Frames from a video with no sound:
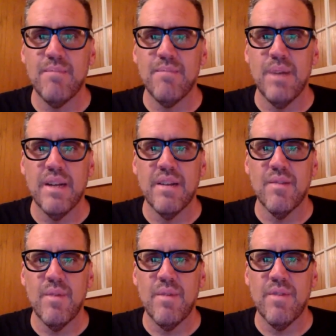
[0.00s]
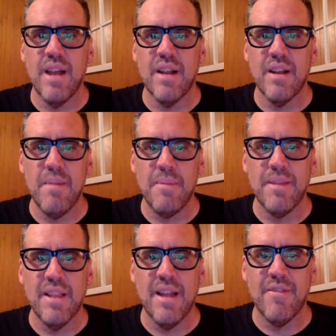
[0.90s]
but we've kind of come up
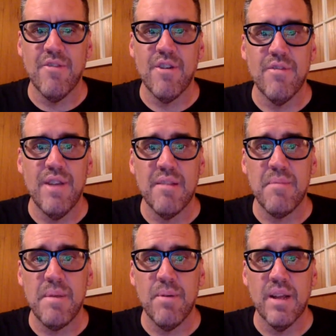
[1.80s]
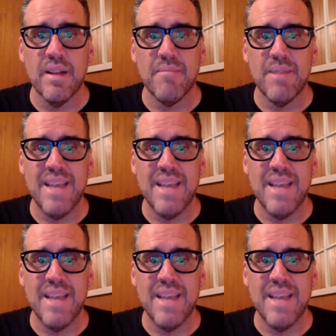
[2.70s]
with a lot of different events people can